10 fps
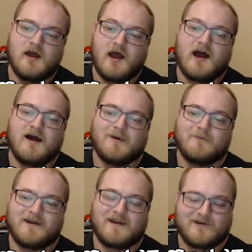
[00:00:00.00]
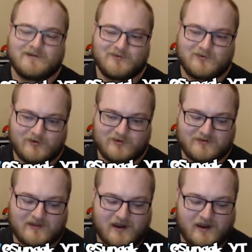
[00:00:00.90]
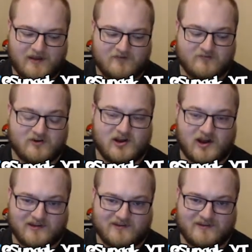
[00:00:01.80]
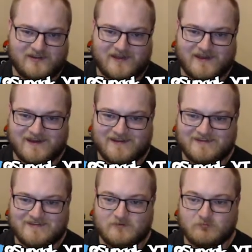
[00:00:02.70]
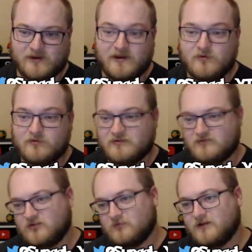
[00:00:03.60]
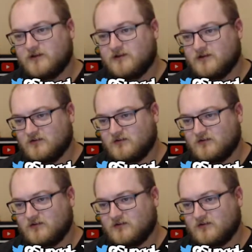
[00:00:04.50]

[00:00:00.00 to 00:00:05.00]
Um, and I also noticed that I had forgotten that Sabrina was a gym leader here,